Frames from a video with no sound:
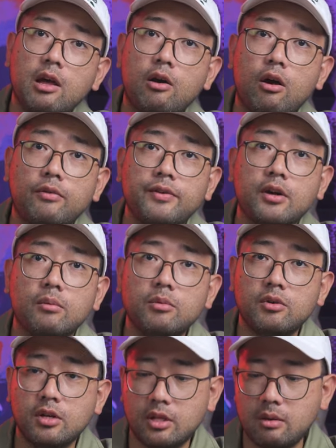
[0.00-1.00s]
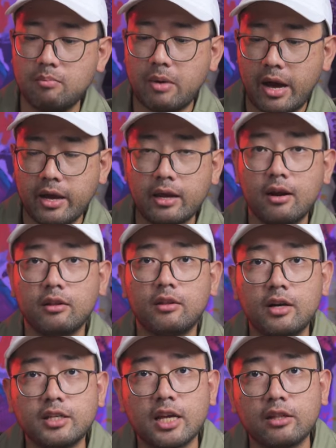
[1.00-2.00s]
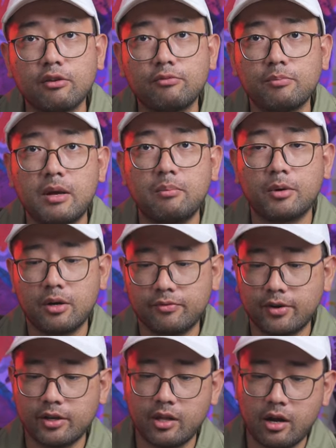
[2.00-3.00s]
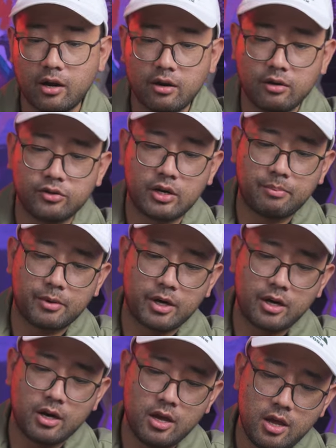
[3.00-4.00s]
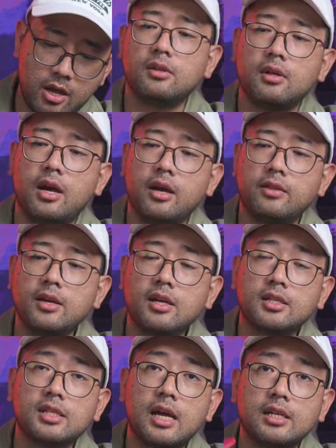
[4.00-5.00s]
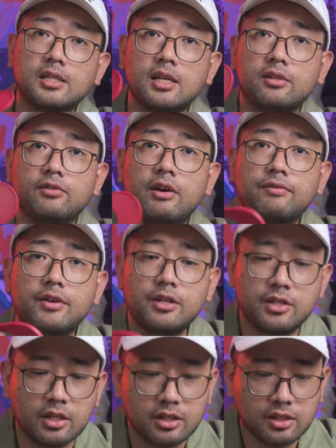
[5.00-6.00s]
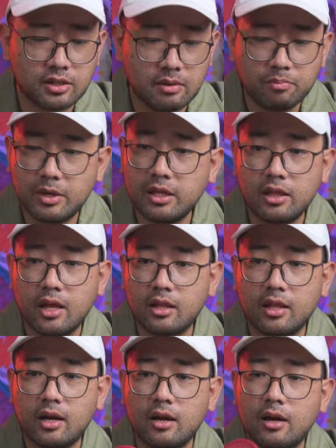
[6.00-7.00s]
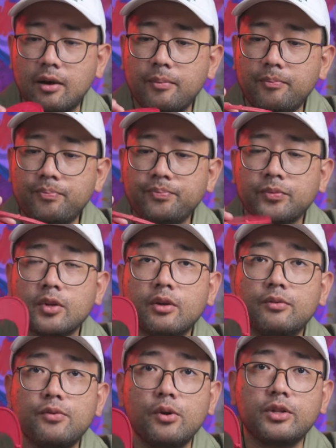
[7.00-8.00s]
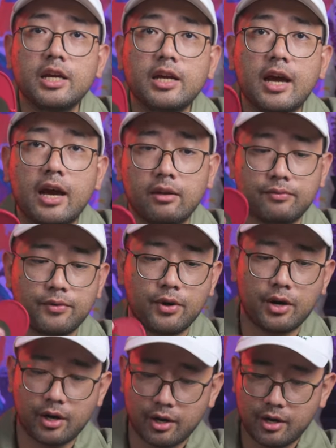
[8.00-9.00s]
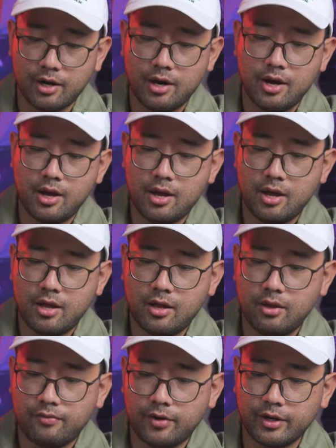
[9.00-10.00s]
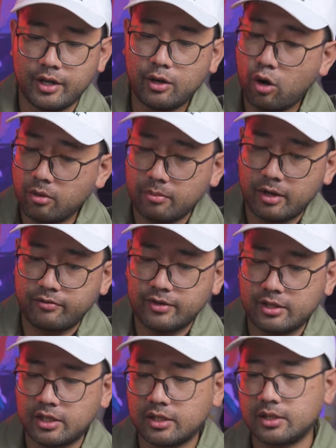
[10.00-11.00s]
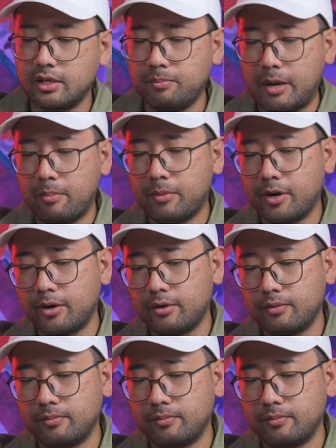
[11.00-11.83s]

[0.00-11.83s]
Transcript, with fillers: the coffee community buy another set of paper for their dripper, I think it's nice that River just simply did a folding guide for the normal V60 paper.